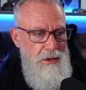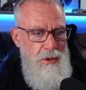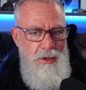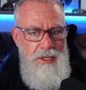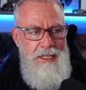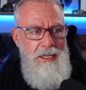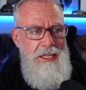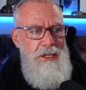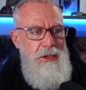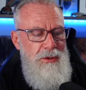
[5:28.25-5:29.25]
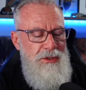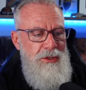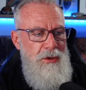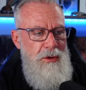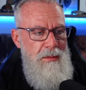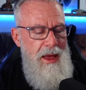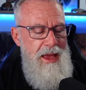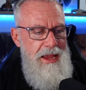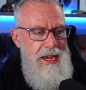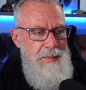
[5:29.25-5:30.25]
You can literally use Zoom
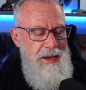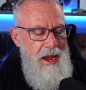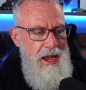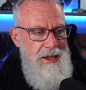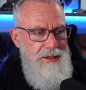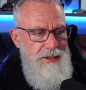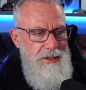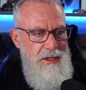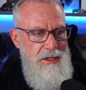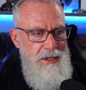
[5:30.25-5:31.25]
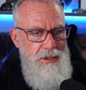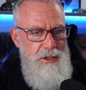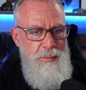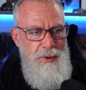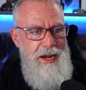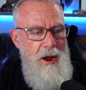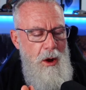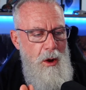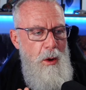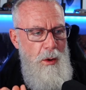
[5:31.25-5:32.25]
APIs to bring
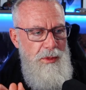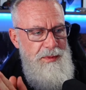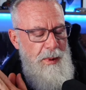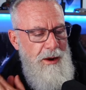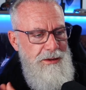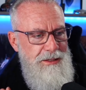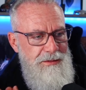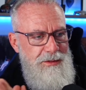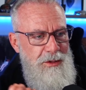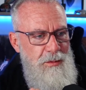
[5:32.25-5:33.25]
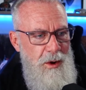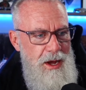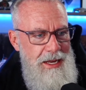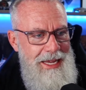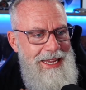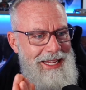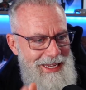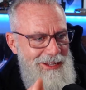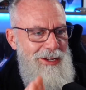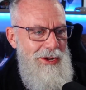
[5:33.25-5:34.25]
all the parts of Zoom One
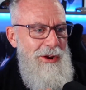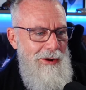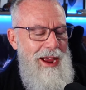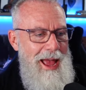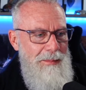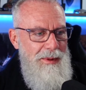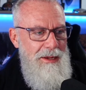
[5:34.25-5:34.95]
into your app.